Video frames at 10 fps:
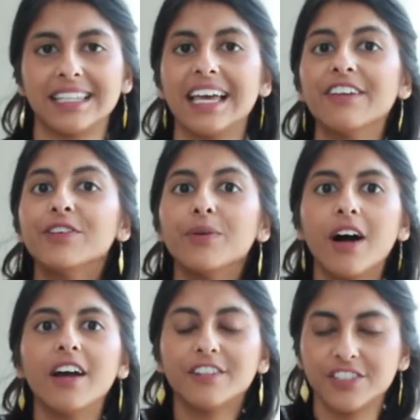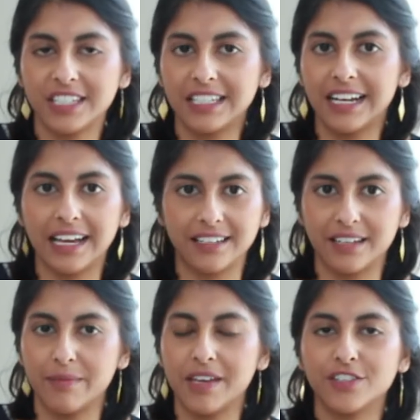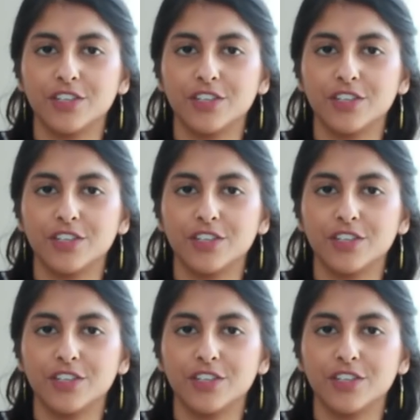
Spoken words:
that if you are interested in academics,